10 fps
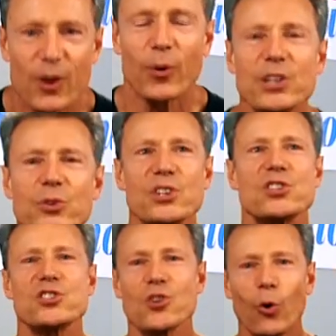We're going to do a
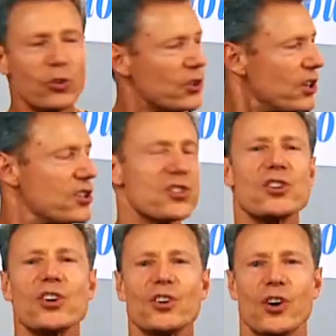shoulder
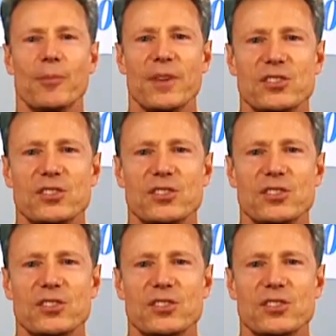circle.